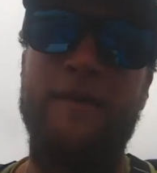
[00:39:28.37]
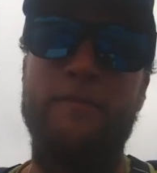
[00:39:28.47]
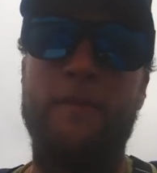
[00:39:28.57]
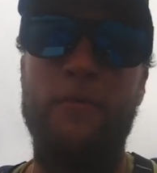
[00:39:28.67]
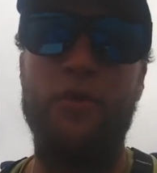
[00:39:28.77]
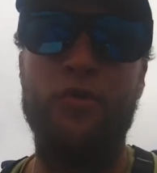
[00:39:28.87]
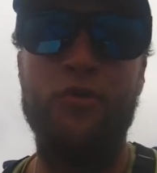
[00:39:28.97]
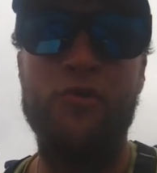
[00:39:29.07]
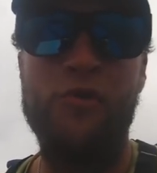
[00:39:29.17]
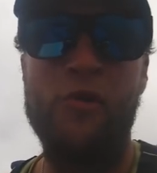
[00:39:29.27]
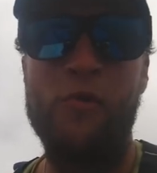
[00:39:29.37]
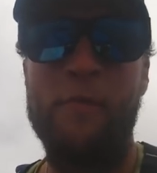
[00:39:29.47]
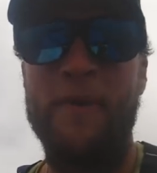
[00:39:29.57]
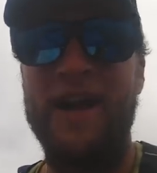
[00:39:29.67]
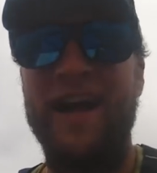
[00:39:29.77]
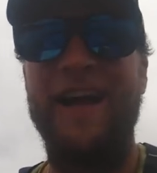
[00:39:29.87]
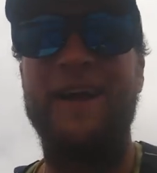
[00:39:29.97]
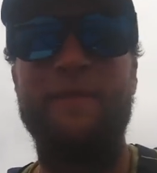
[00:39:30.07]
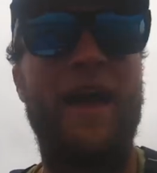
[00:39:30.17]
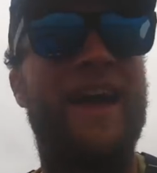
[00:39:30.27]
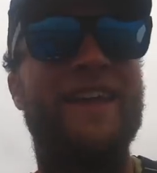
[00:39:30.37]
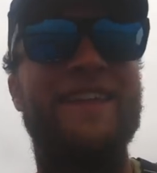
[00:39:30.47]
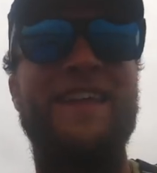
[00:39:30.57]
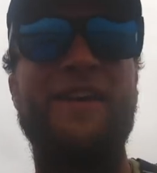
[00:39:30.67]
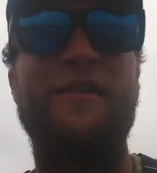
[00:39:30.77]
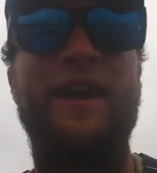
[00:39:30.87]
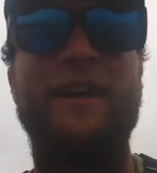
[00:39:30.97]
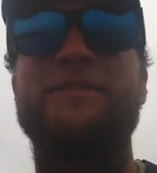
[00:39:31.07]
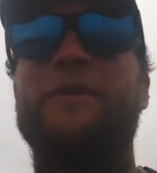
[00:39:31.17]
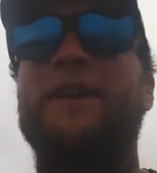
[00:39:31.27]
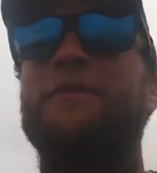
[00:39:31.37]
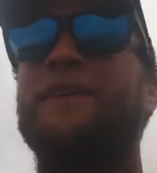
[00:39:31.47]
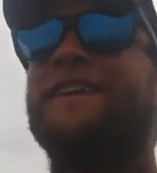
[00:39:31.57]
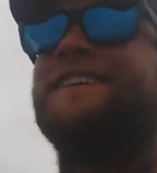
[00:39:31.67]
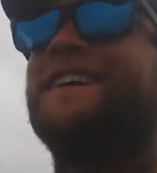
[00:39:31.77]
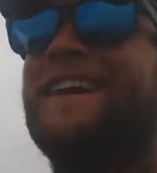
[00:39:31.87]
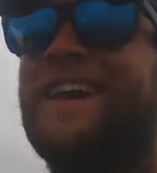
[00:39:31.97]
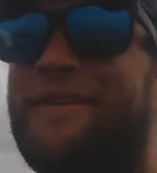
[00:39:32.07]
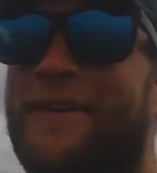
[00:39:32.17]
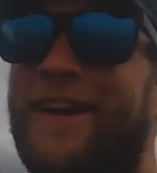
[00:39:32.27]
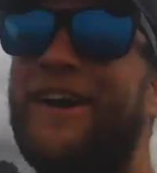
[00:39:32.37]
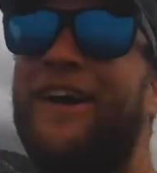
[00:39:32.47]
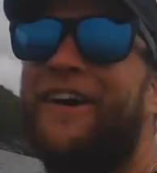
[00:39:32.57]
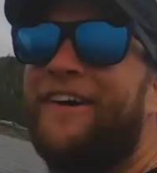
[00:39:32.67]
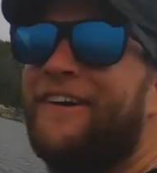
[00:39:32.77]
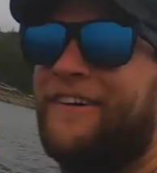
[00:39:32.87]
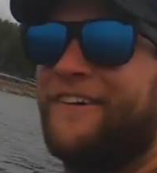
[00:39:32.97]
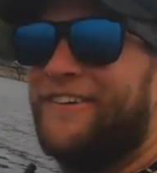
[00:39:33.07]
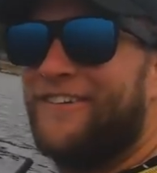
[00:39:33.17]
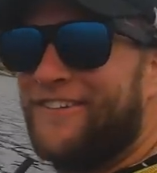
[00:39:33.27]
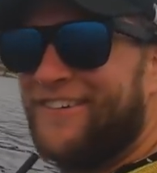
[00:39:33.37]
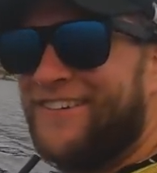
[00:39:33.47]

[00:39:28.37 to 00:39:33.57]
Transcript: Boom! Uh, back in the U.S., baby. Here we go.